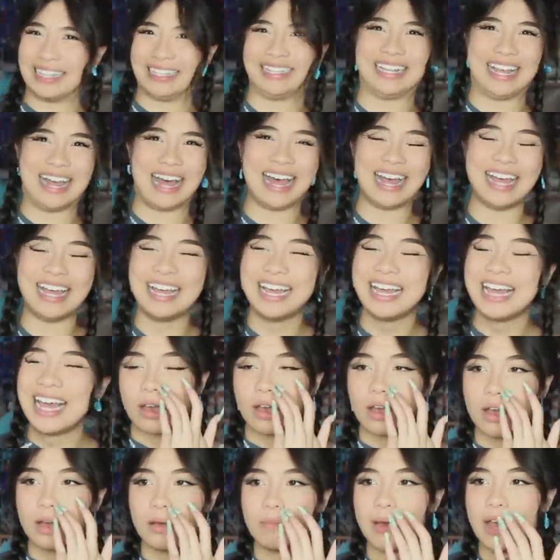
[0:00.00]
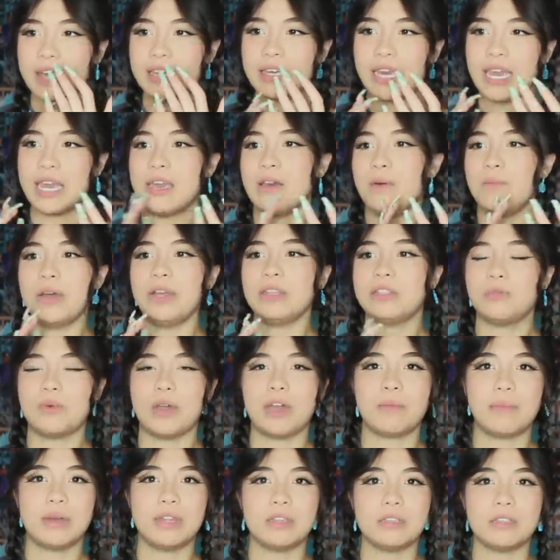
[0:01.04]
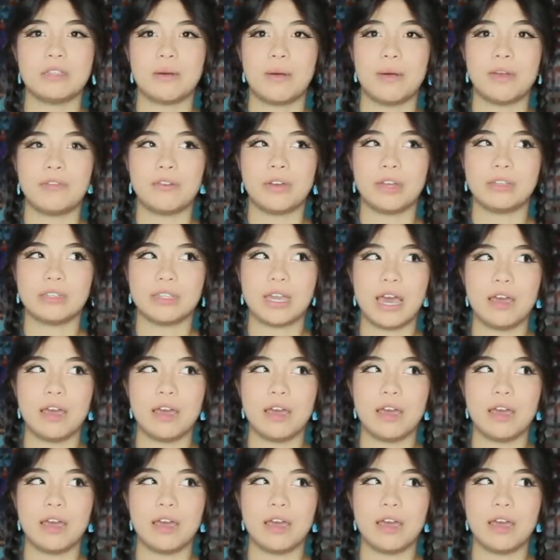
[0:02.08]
that? I can't wait to recommend it to all my friends.